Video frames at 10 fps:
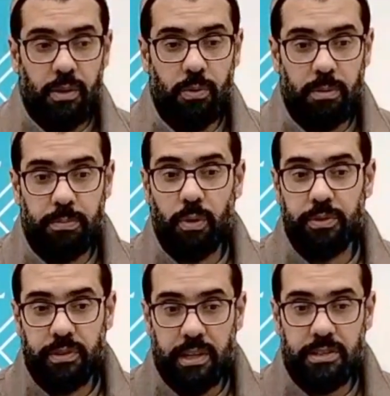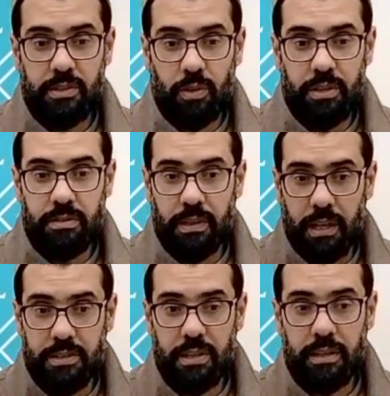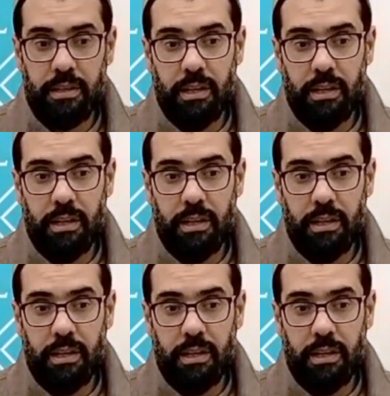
who were both great scholars of al-Azhar.